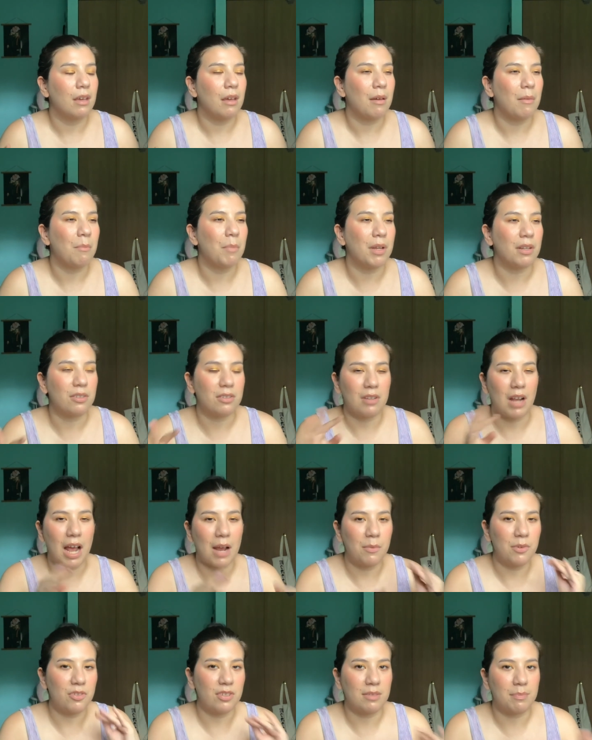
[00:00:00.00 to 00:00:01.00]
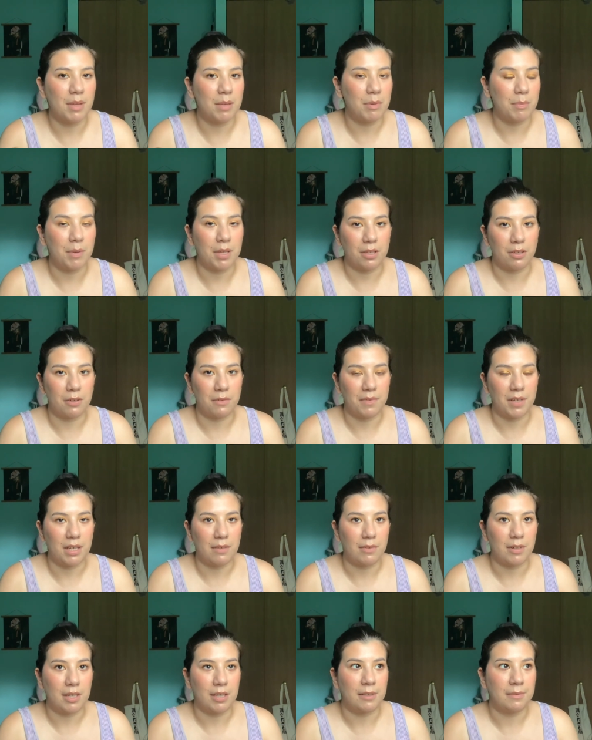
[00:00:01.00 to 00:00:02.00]
but I would just maybe pick your
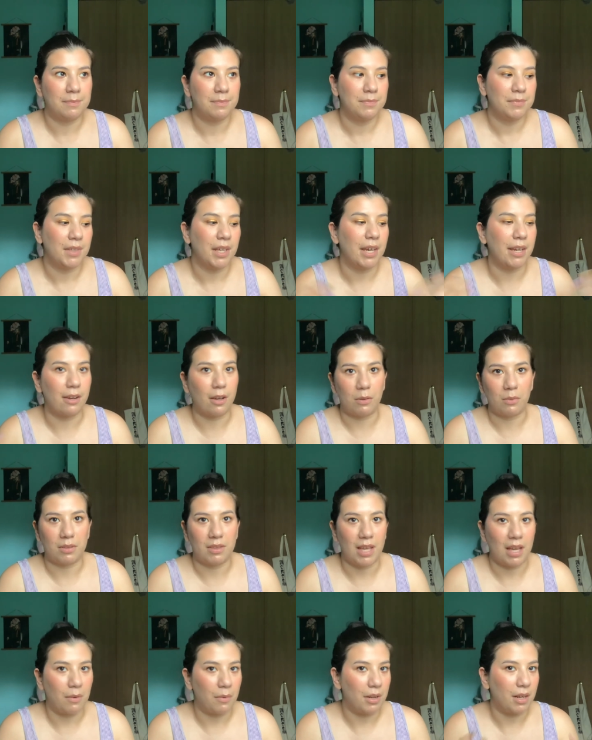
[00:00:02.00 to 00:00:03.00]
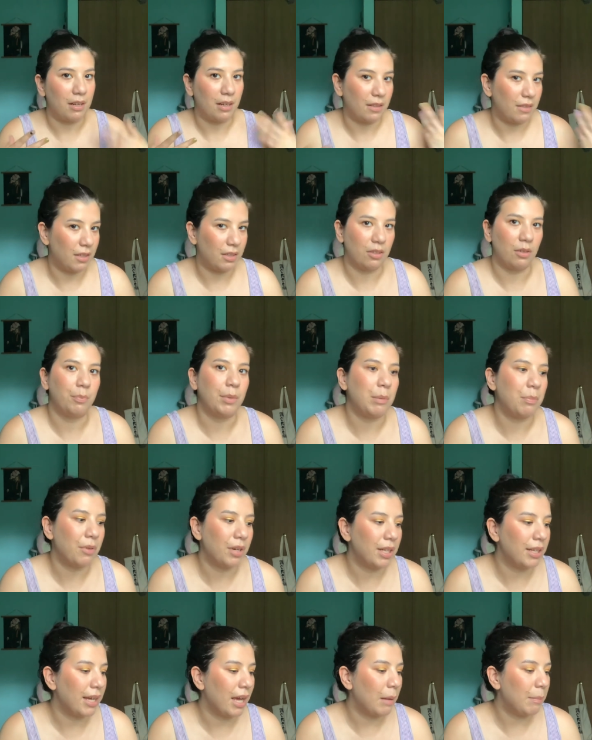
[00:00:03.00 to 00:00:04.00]
favorite and go with that one, and I think you'll be
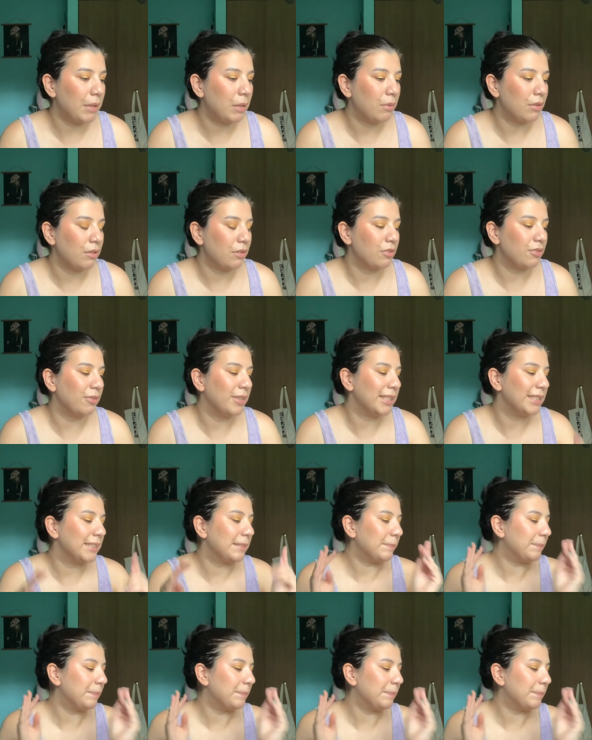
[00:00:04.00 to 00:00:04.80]
pretty happy with your choice.